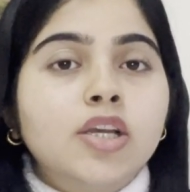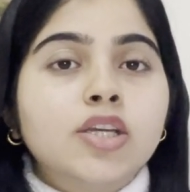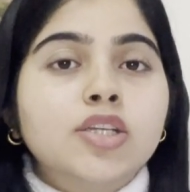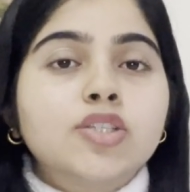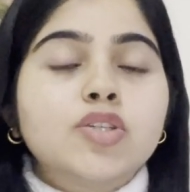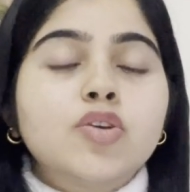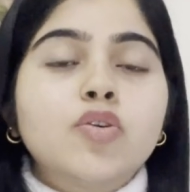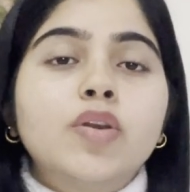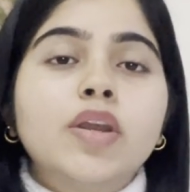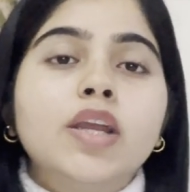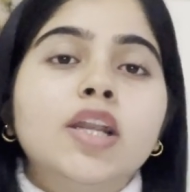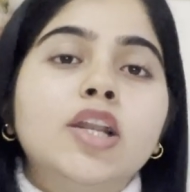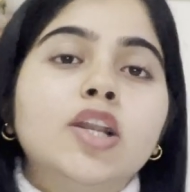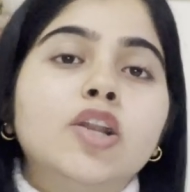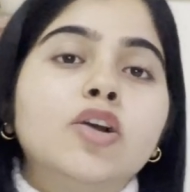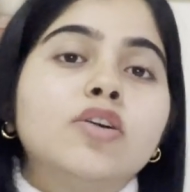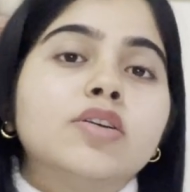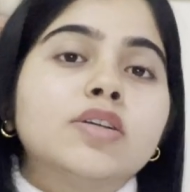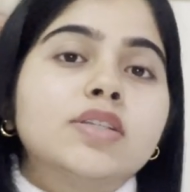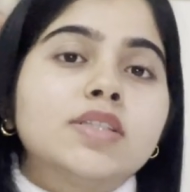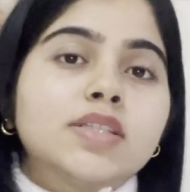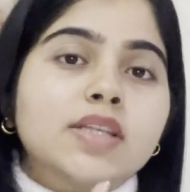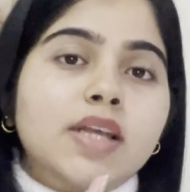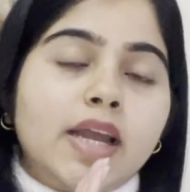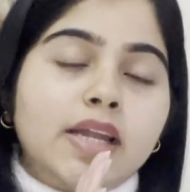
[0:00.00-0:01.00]
So he
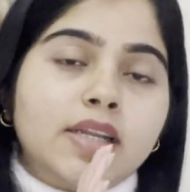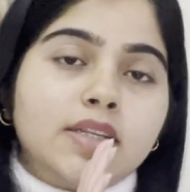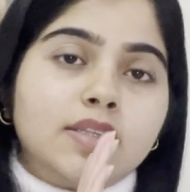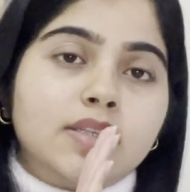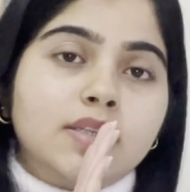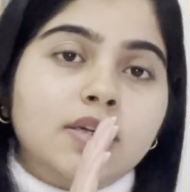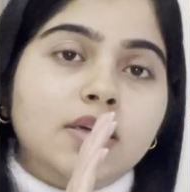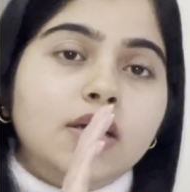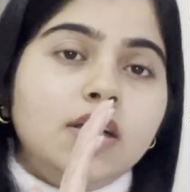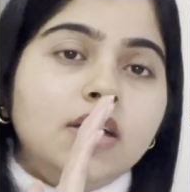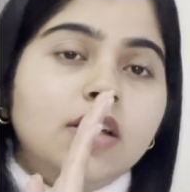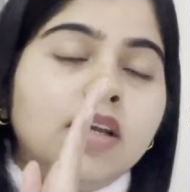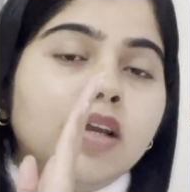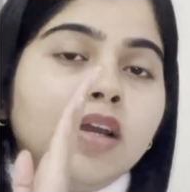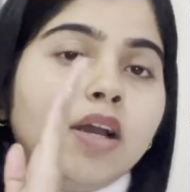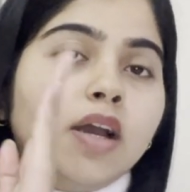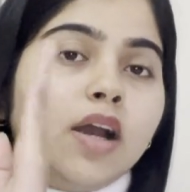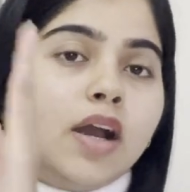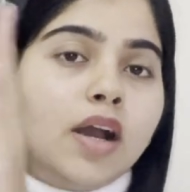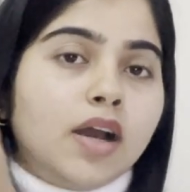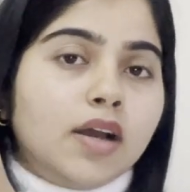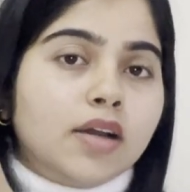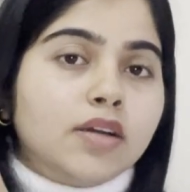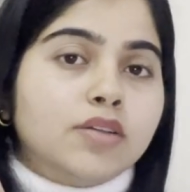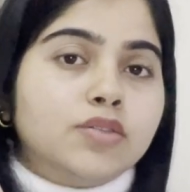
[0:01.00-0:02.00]
looks at
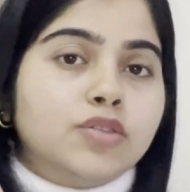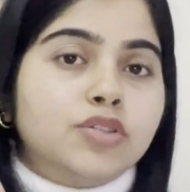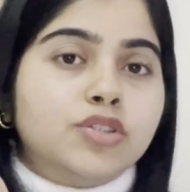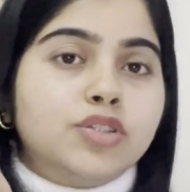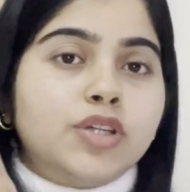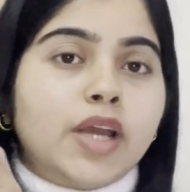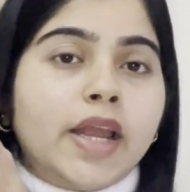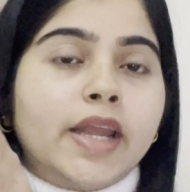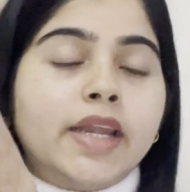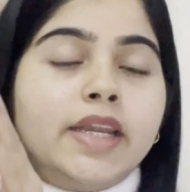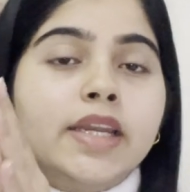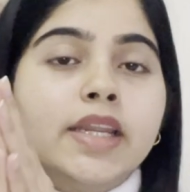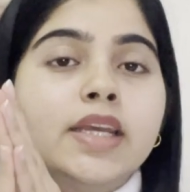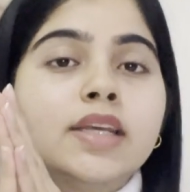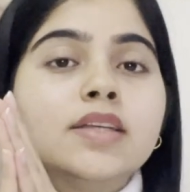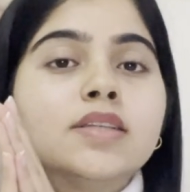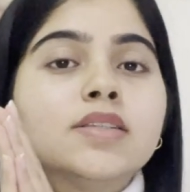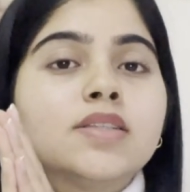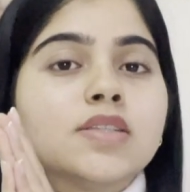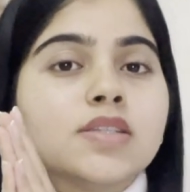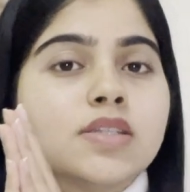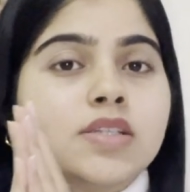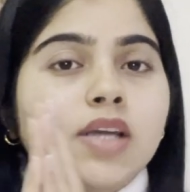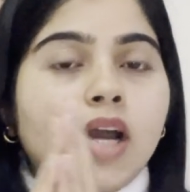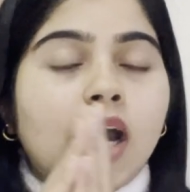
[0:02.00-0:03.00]
the shining
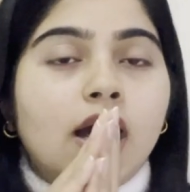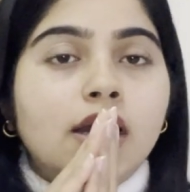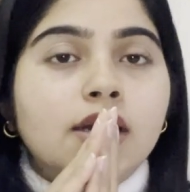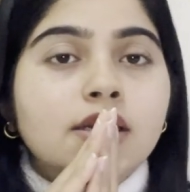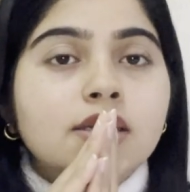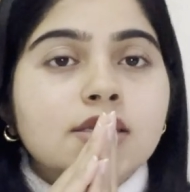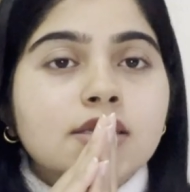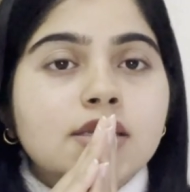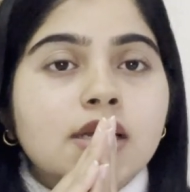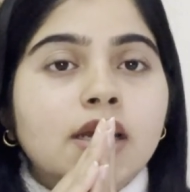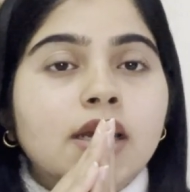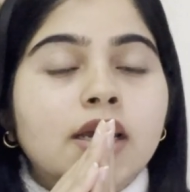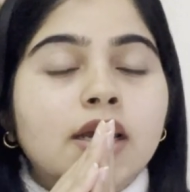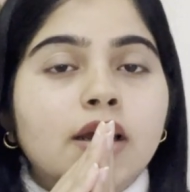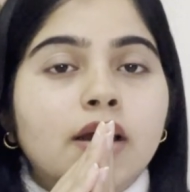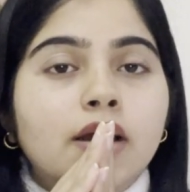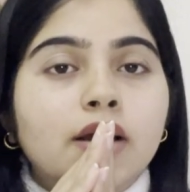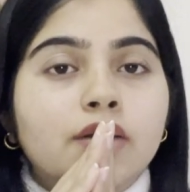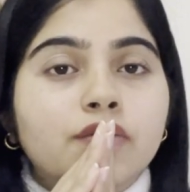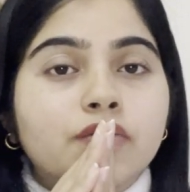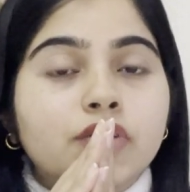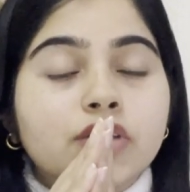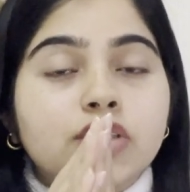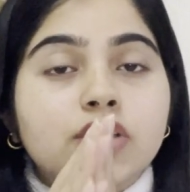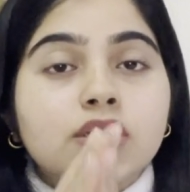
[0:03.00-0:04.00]
stars
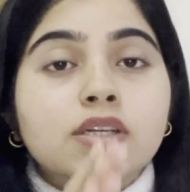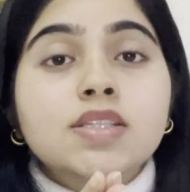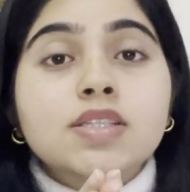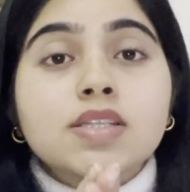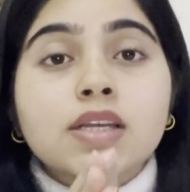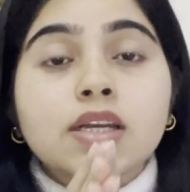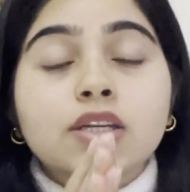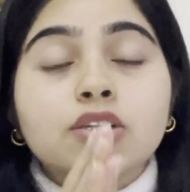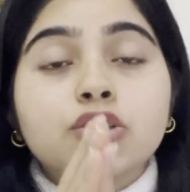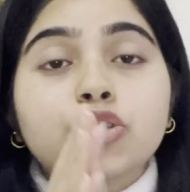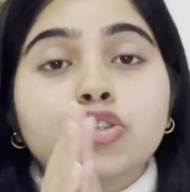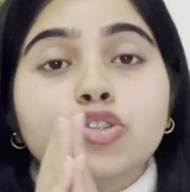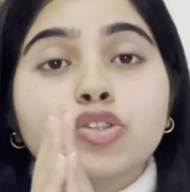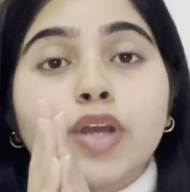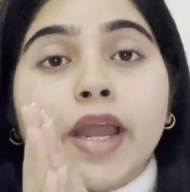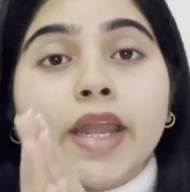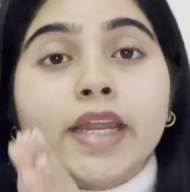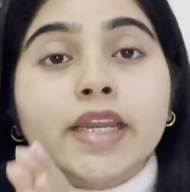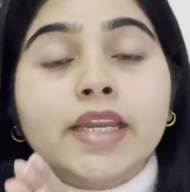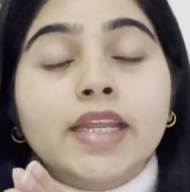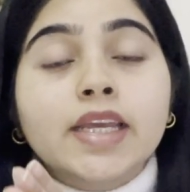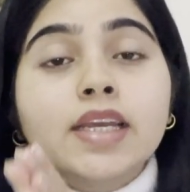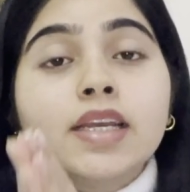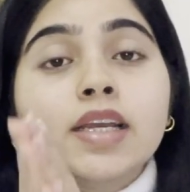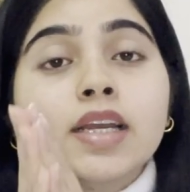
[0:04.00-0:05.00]
with his
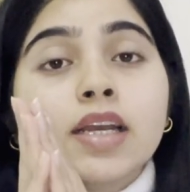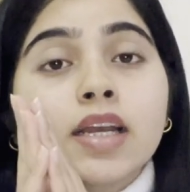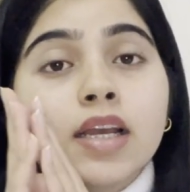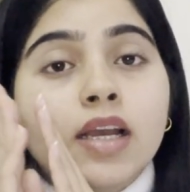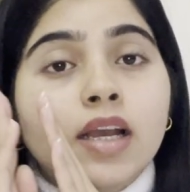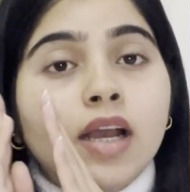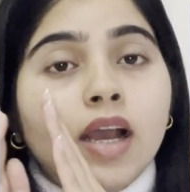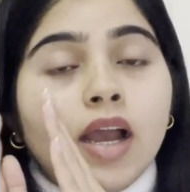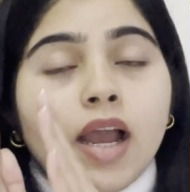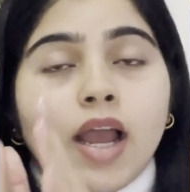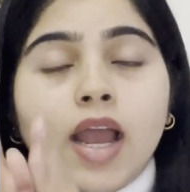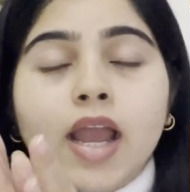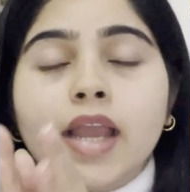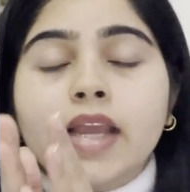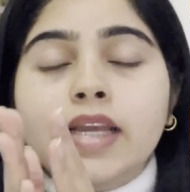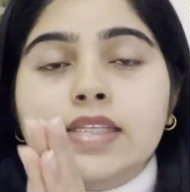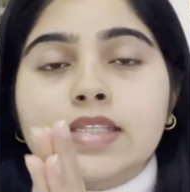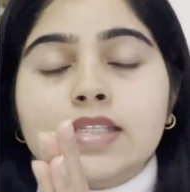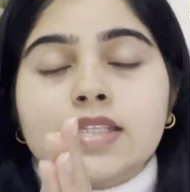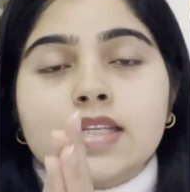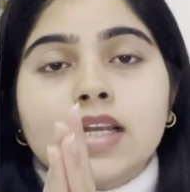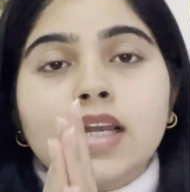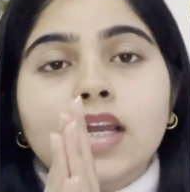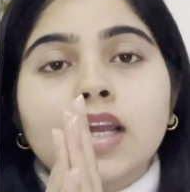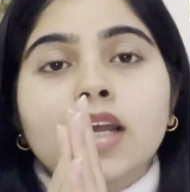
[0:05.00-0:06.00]
shining
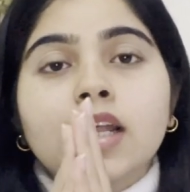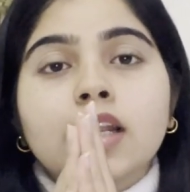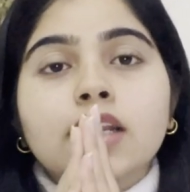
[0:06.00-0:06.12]
eyes.